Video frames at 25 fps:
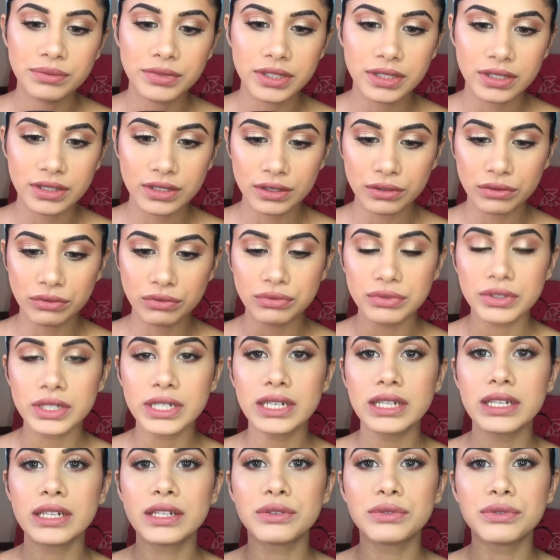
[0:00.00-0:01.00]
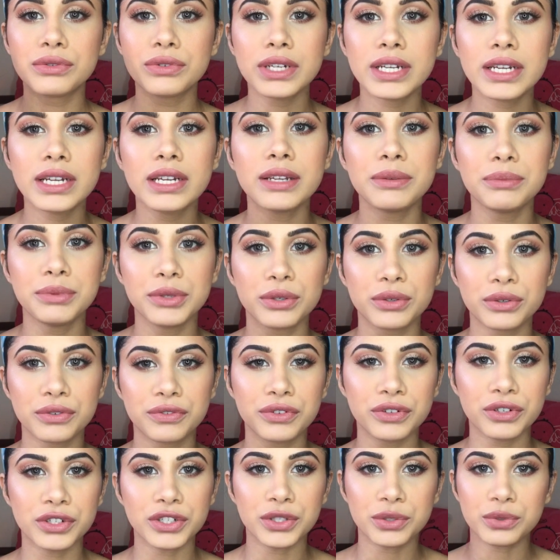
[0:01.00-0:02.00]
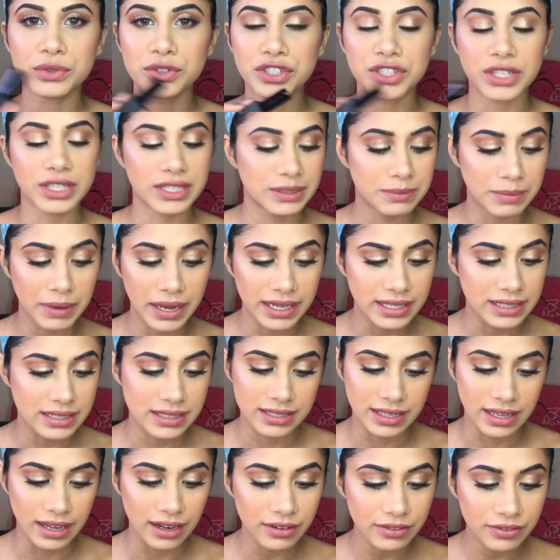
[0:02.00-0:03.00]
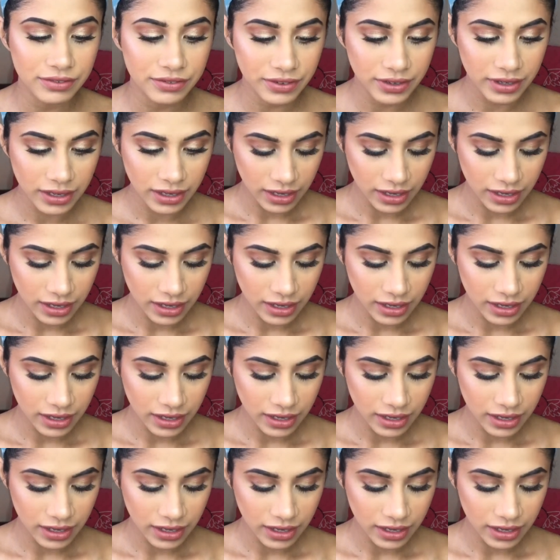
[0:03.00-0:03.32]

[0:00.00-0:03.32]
This is a really, really beautiful nude just by itself.